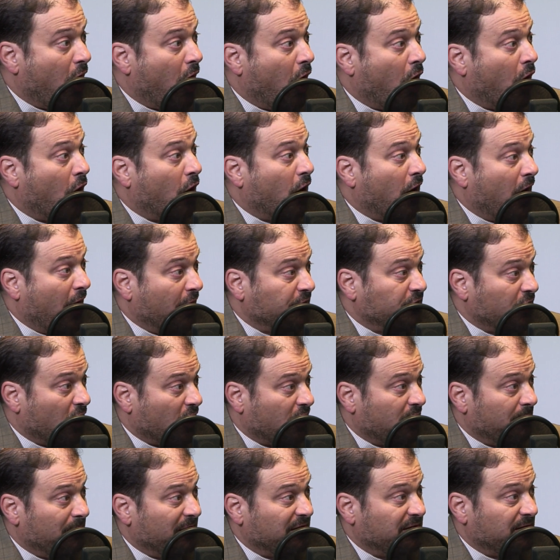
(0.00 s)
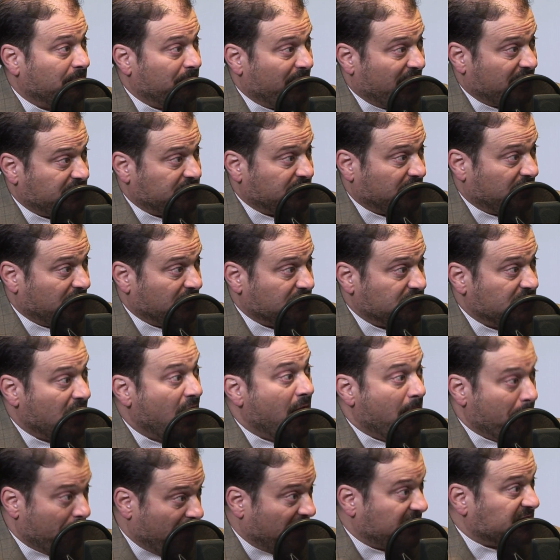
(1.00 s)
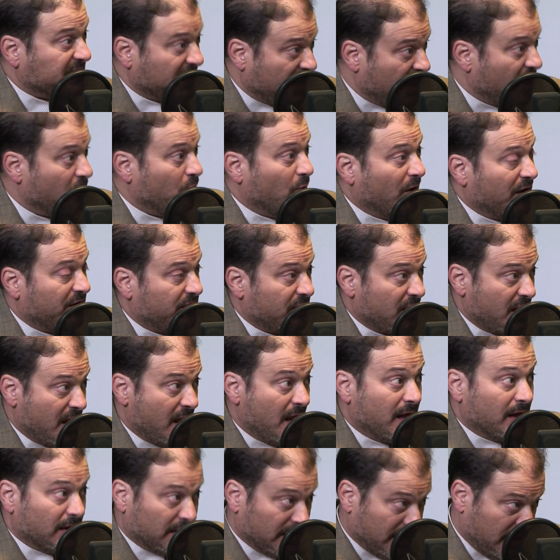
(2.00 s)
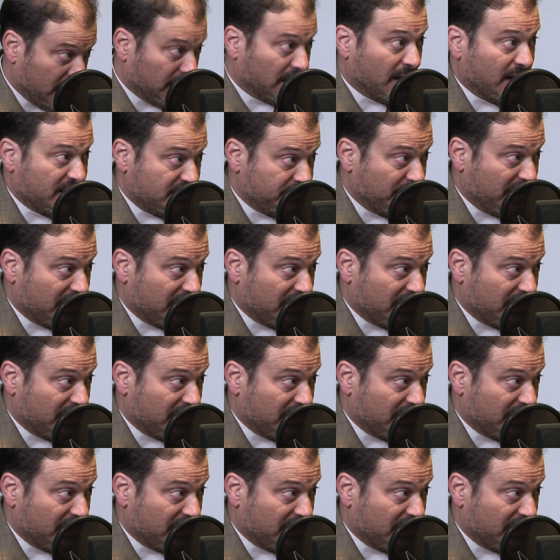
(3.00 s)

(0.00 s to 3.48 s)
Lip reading: are undocumented Mexicans, mixing in with legalized